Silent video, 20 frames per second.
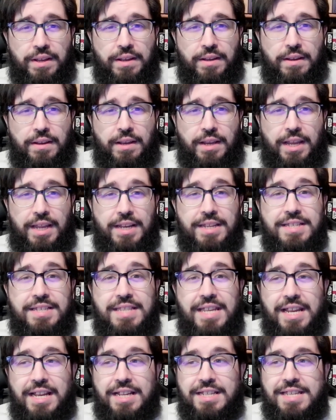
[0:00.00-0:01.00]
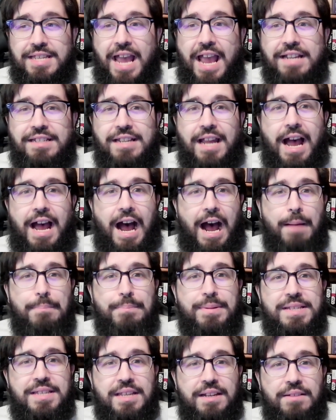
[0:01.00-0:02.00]
It is the exact
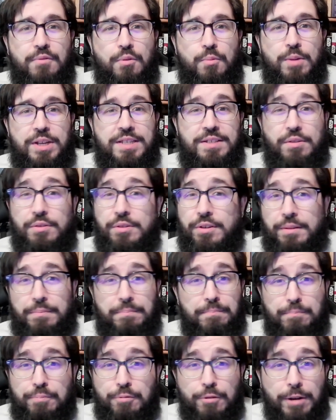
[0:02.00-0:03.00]
opposite of a wizard in pretty